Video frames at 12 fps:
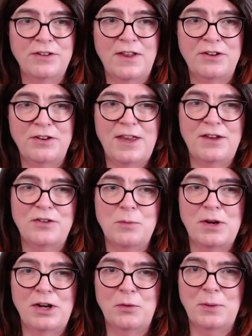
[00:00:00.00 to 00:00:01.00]
So that's the
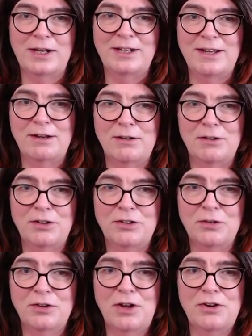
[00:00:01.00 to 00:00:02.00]
one I quickly downloaded.
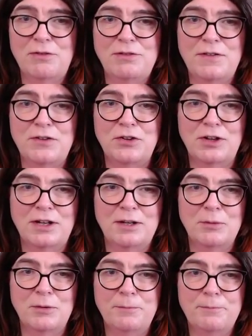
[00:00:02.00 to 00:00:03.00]
So I don't need the title
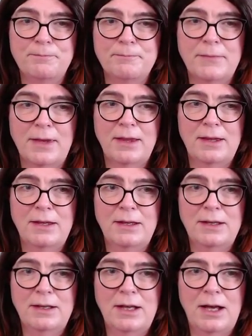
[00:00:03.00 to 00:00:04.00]
anymore.
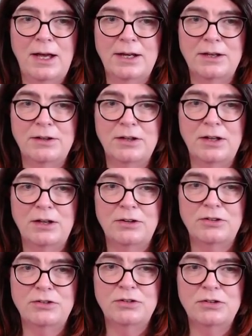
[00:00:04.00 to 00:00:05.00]
I can
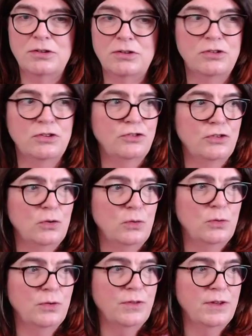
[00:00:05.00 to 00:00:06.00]
just
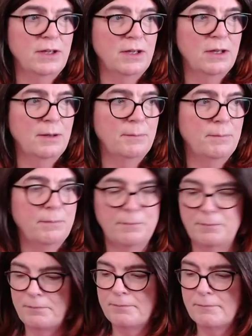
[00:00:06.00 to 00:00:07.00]
use the
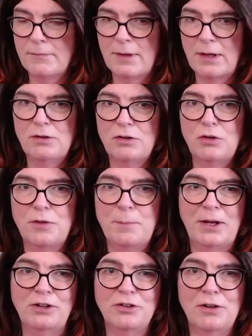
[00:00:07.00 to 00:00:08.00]
use the
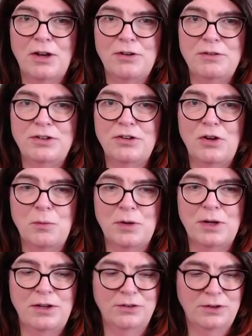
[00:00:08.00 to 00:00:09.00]
picture. I don't need to know what
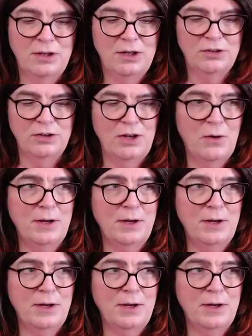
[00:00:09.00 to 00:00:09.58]
it is. So now